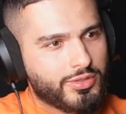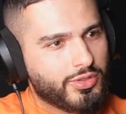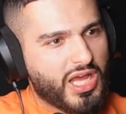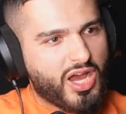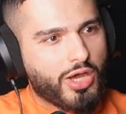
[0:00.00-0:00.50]

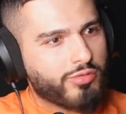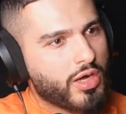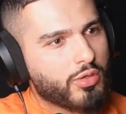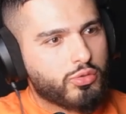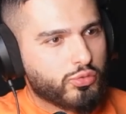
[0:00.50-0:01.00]
like our
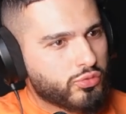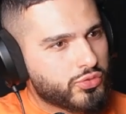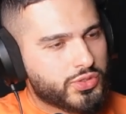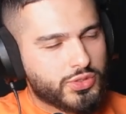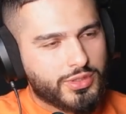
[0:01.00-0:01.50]

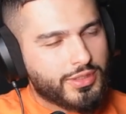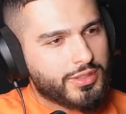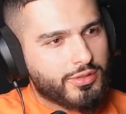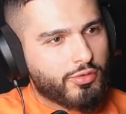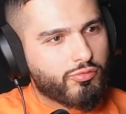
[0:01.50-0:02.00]
uncles,
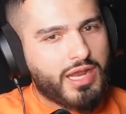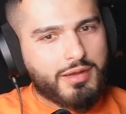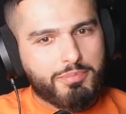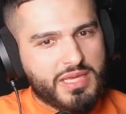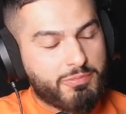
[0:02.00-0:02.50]

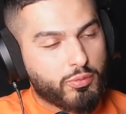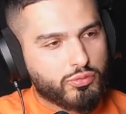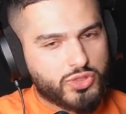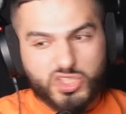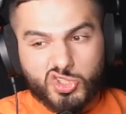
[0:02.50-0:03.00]
random
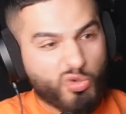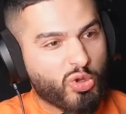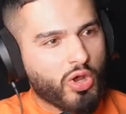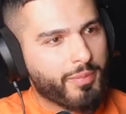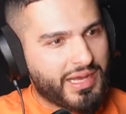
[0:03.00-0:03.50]
people just knew a
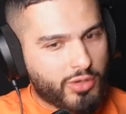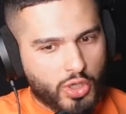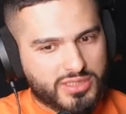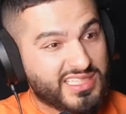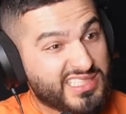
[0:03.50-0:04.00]
lot about
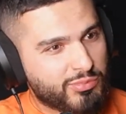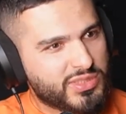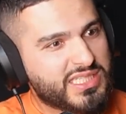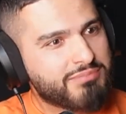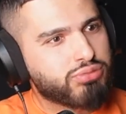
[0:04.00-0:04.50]
cars because it
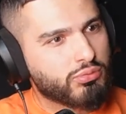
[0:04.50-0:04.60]
was simple.